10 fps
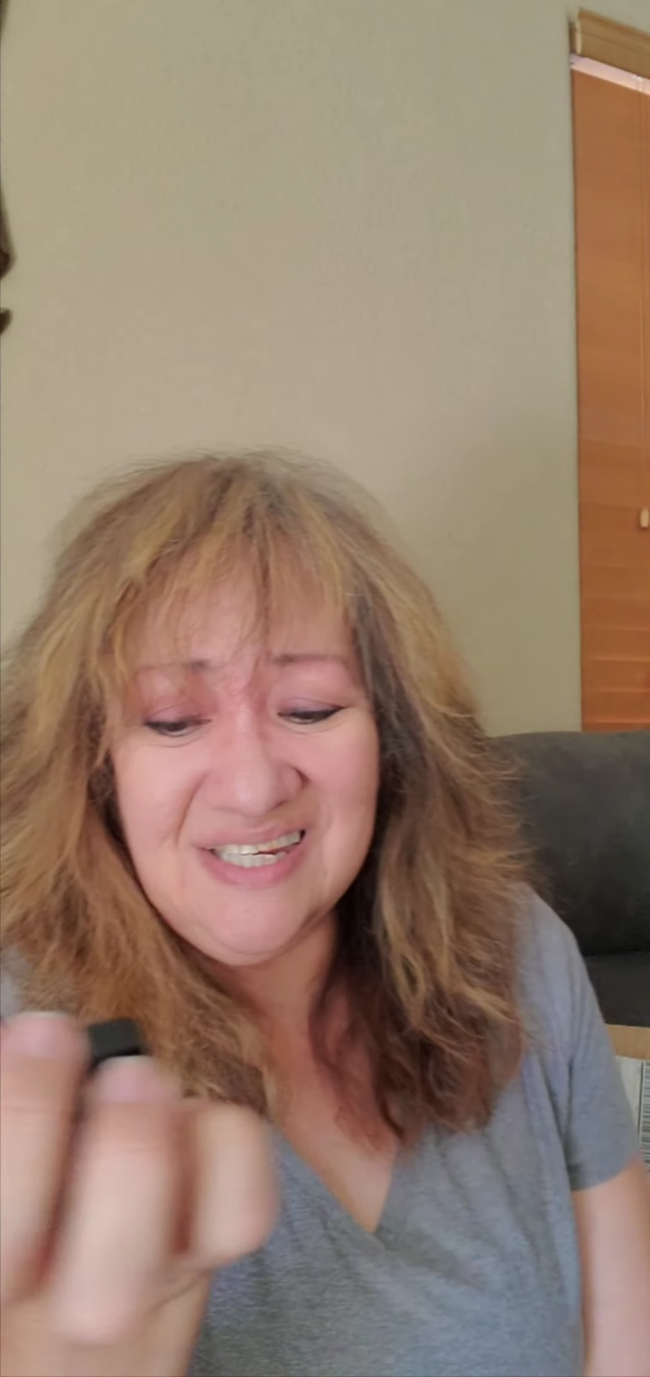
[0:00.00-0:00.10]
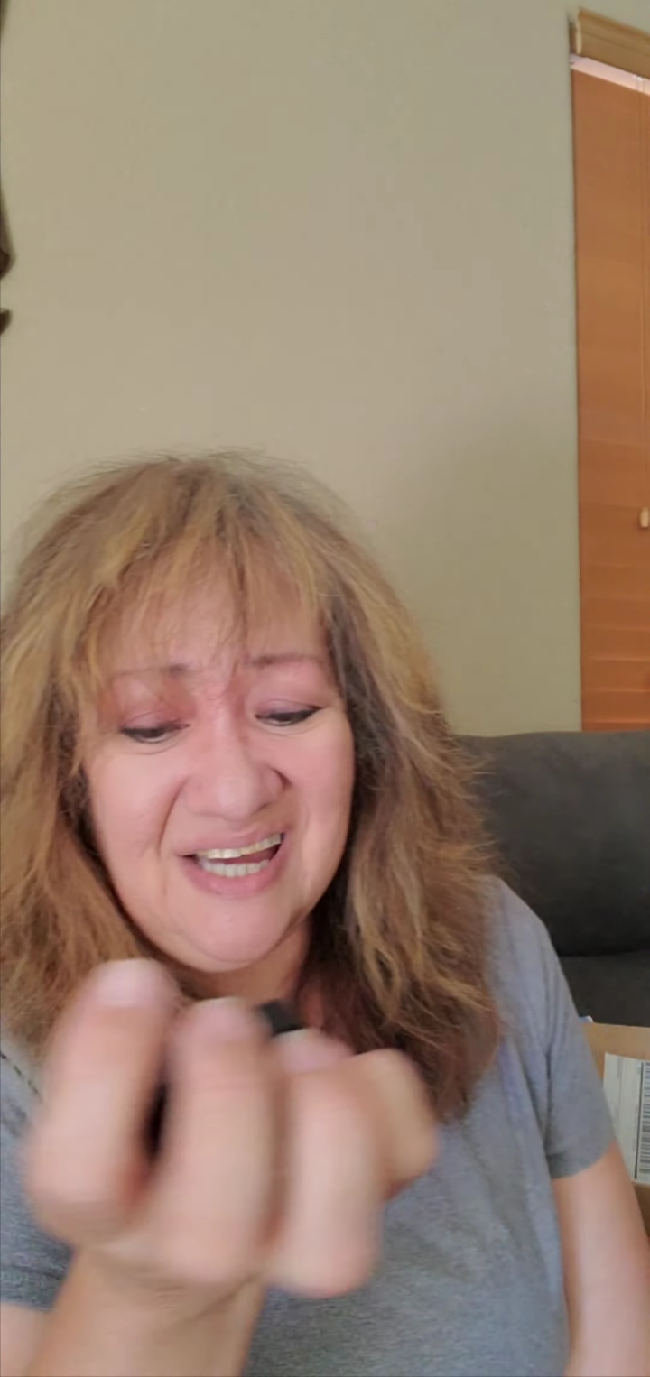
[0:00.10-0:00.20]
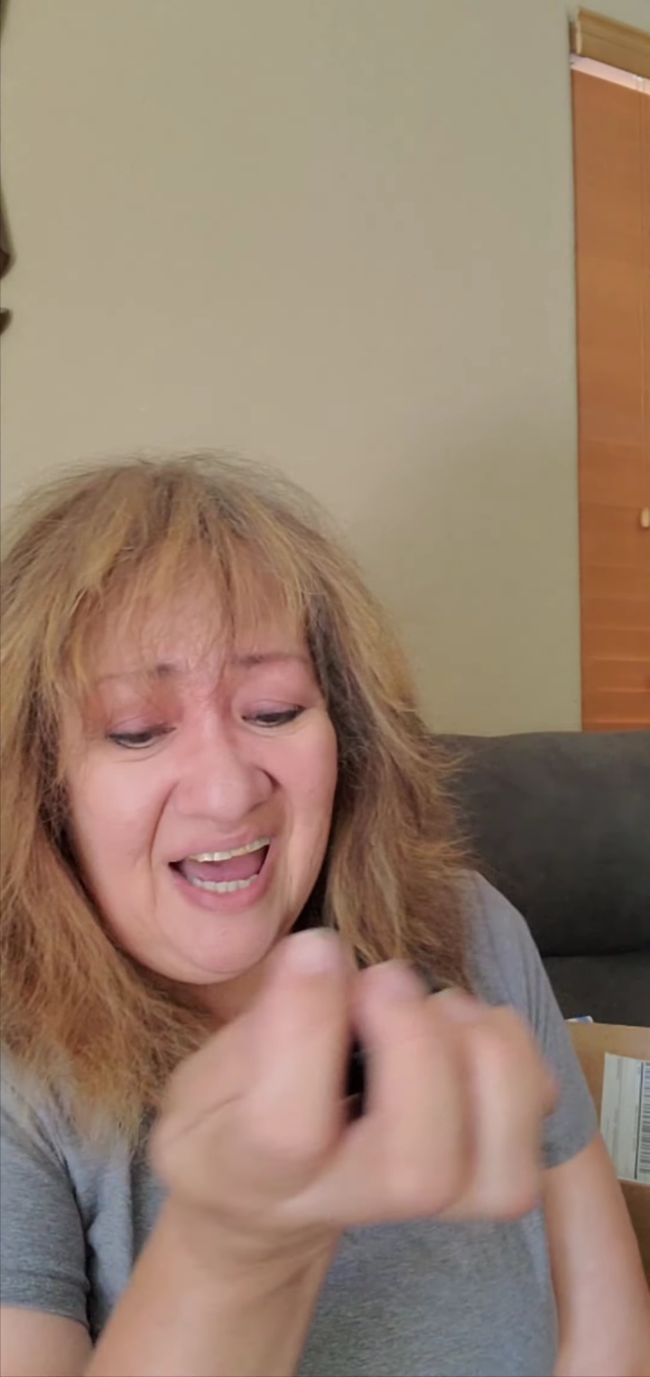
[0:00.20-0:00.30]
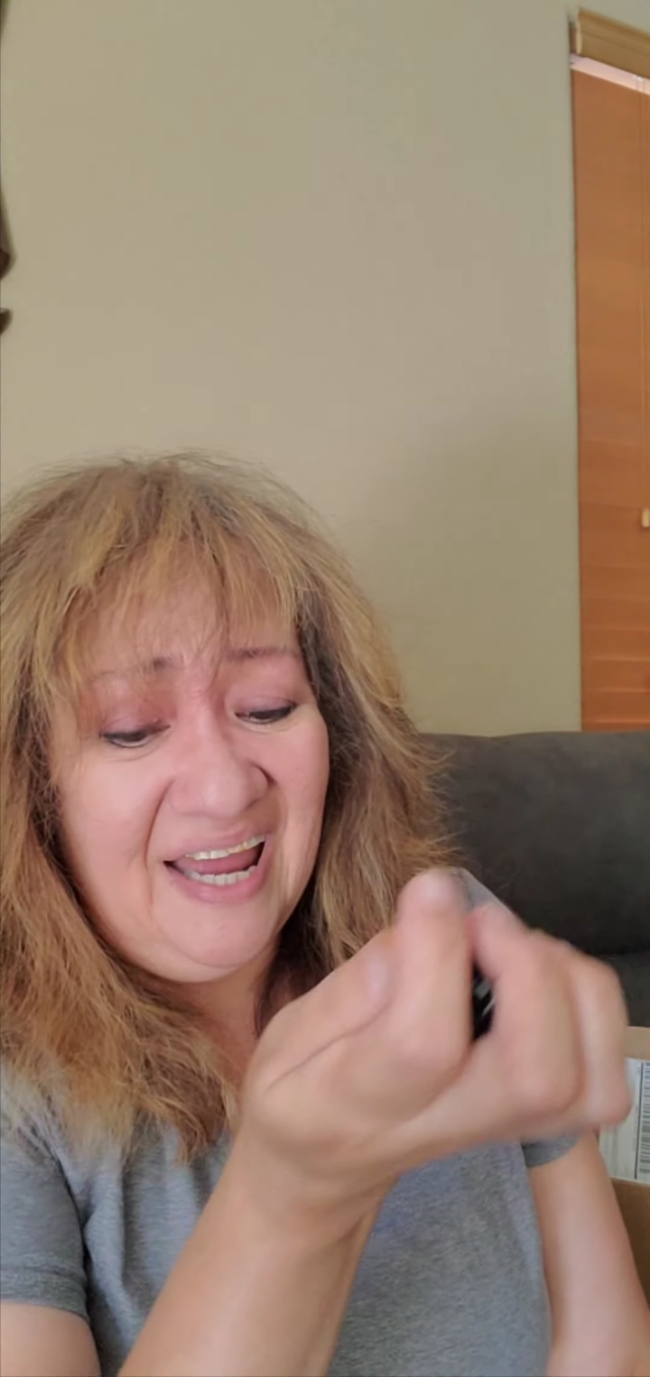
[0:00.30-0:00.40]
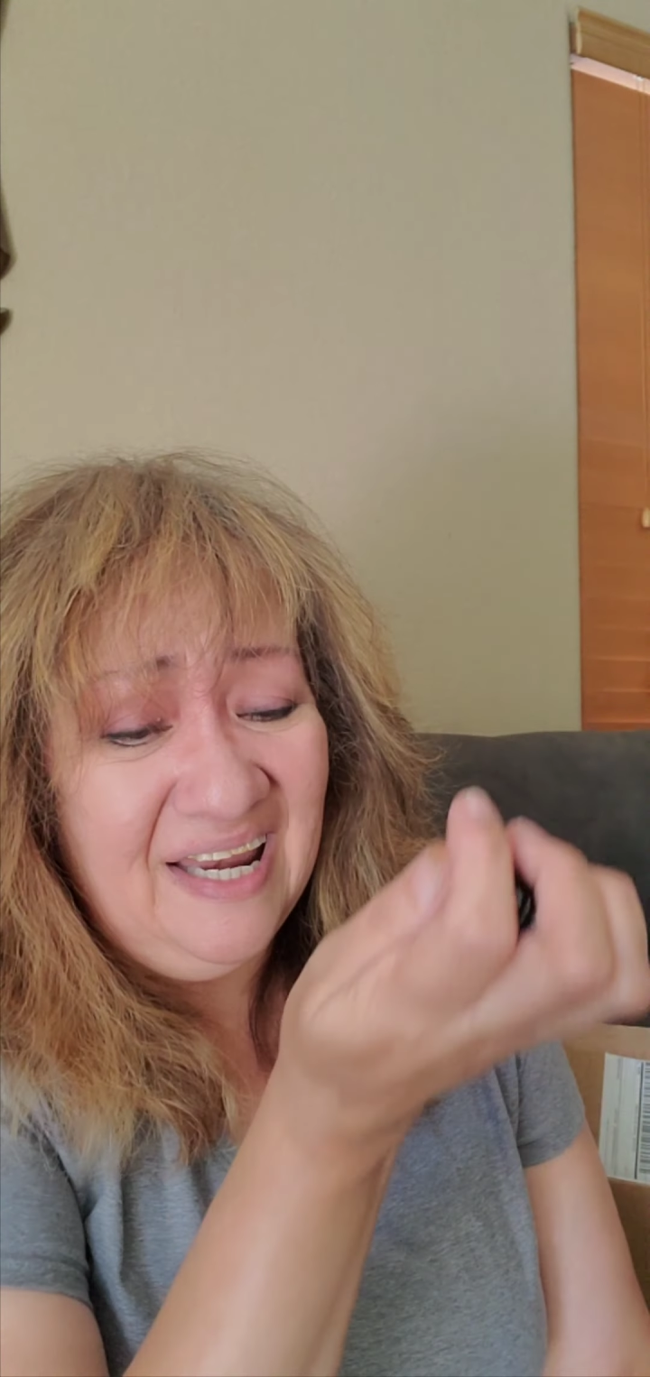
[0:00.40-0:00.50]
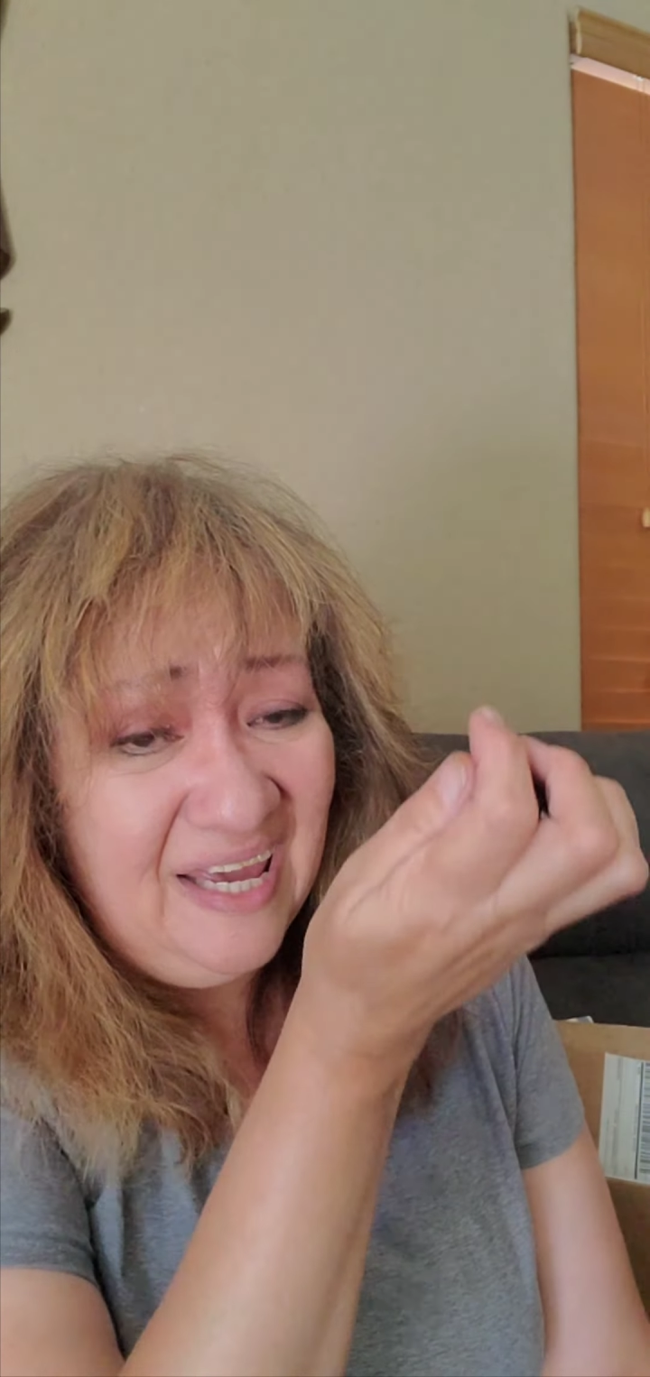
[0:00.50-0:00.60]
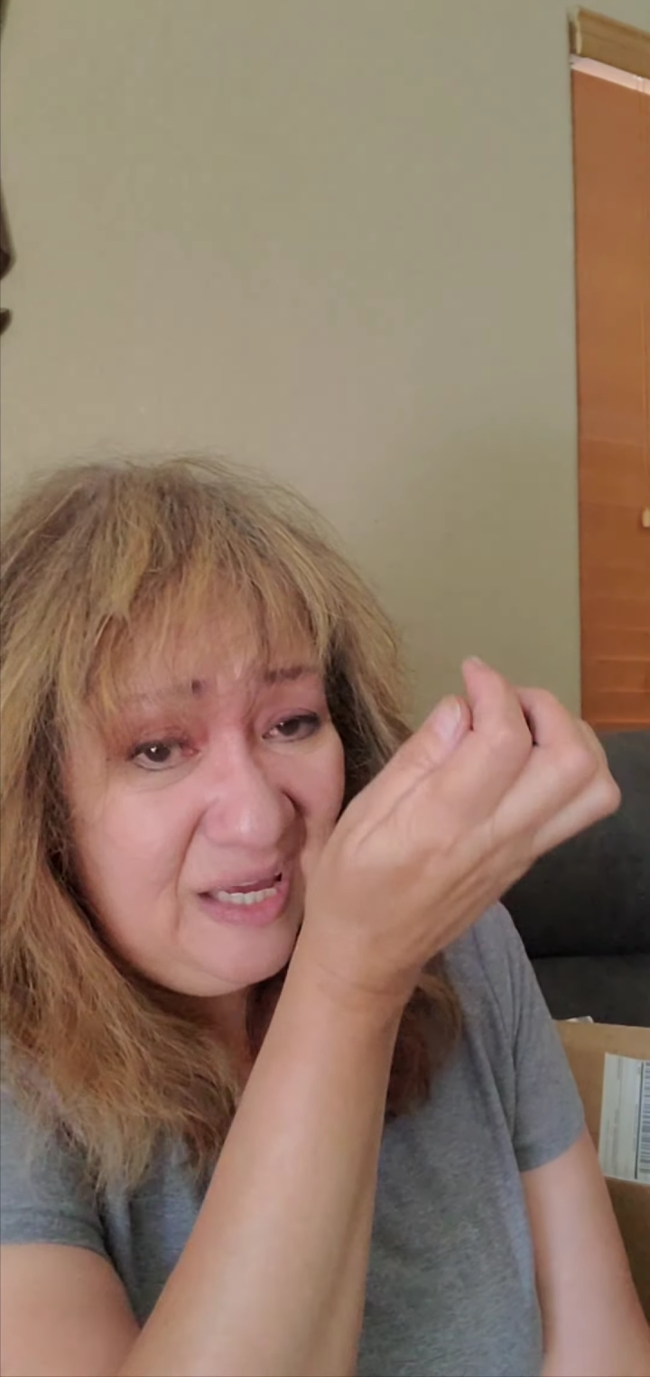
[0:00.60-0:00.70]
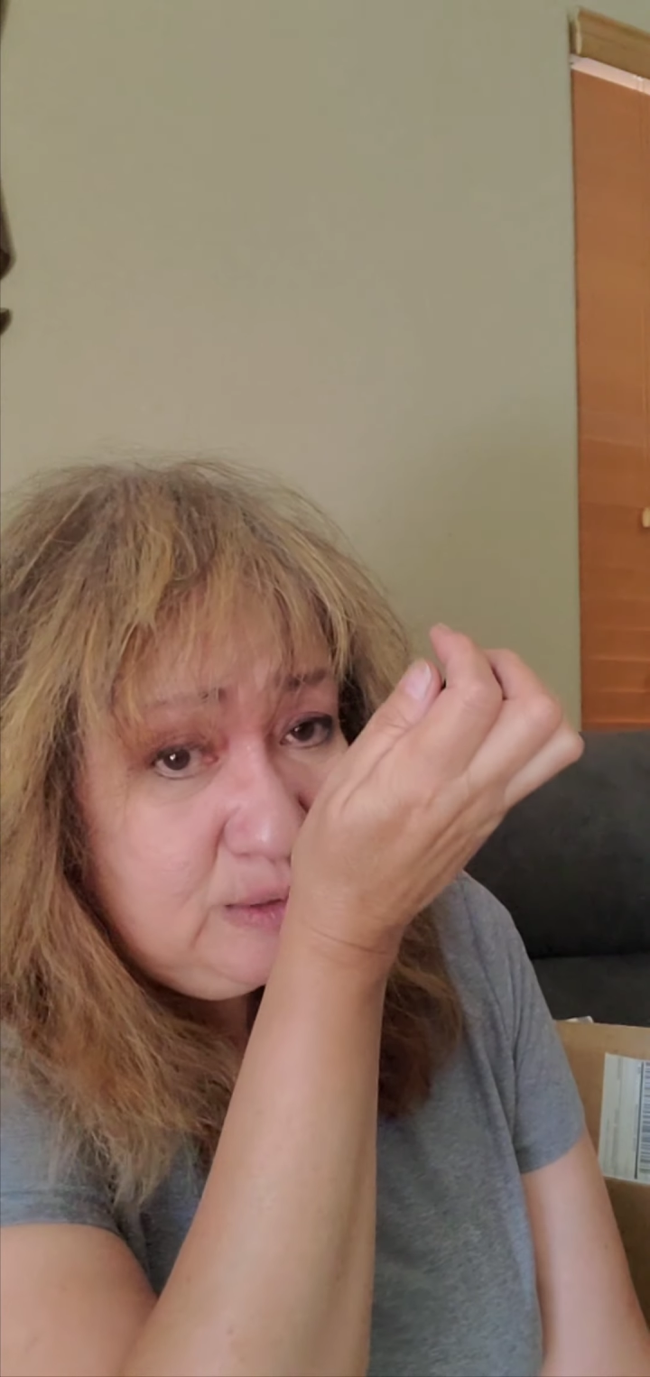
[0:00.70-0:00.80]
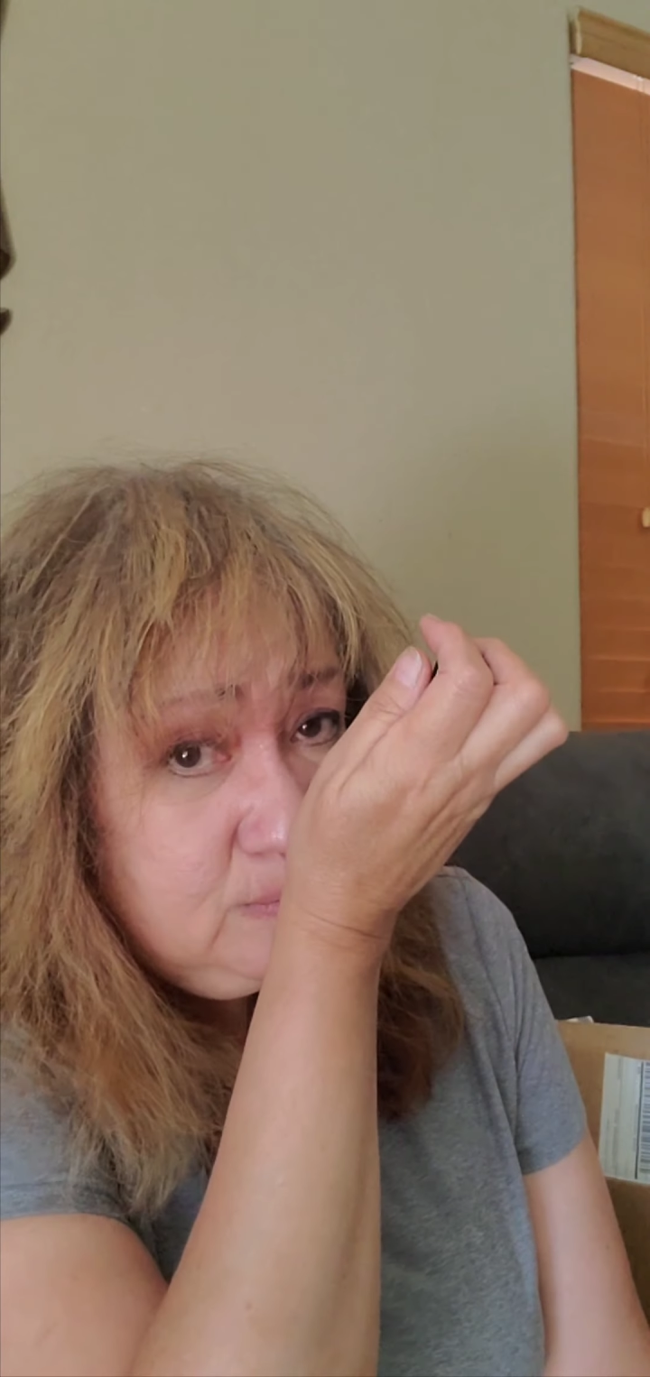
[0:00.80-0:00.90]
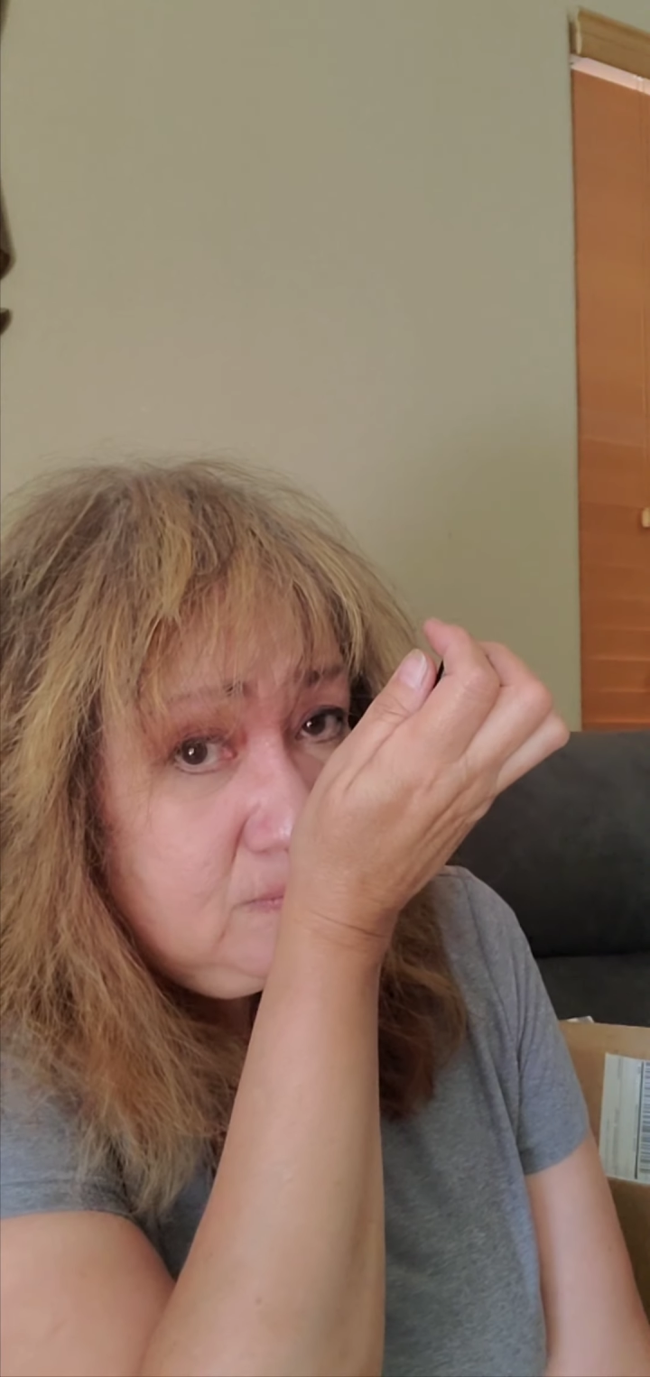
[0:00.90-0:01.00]

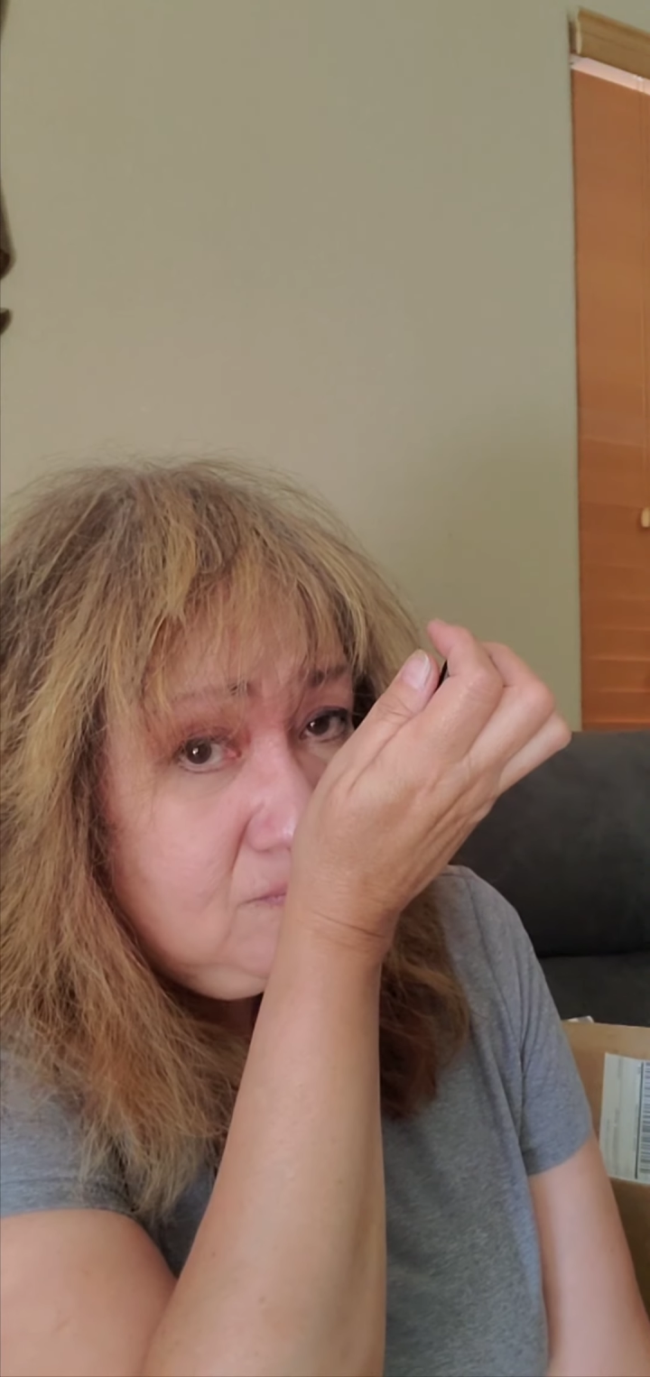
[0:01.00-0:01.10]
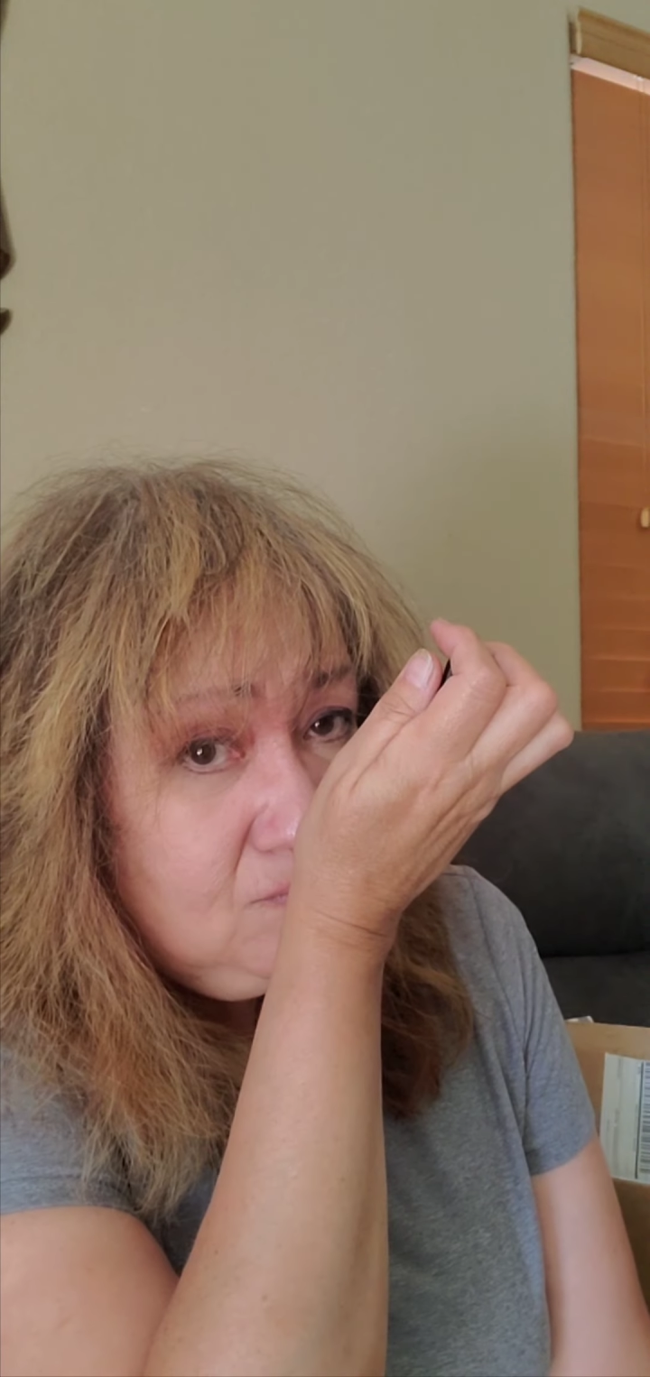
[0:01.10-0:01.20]
shiny.